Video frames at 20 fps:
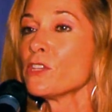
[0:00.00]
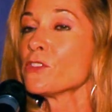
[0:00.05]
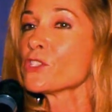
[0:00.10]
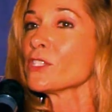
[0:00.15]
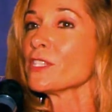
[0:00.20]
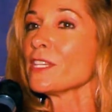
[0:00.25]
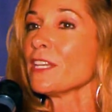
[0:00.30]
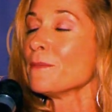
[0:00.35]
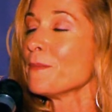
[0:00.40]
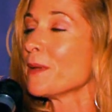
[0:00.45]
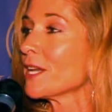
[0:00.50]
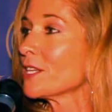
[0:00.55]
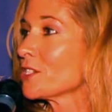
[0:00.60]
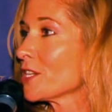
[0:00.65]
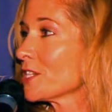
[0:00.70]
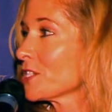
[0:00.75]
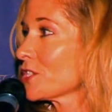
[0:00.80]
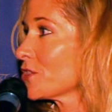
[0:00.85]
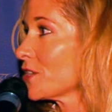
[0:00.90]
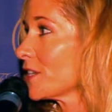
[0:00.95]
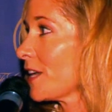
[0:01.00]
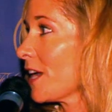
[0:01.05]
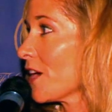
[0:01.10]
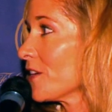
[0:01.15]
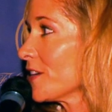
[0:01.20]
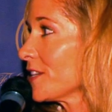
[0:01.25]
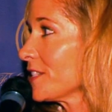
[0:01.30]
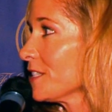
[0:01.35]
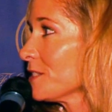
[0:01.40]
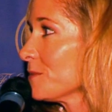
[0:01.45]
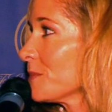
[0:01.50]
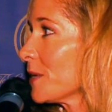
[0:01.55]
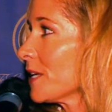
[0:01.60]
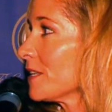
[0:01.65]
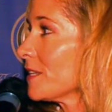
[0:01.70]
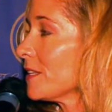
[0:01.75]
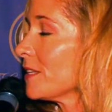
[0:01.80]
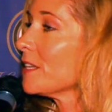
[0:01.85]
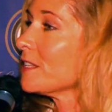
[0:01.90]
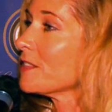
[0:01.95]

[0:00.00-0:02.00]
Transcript: usually in Manchester at Carrington, but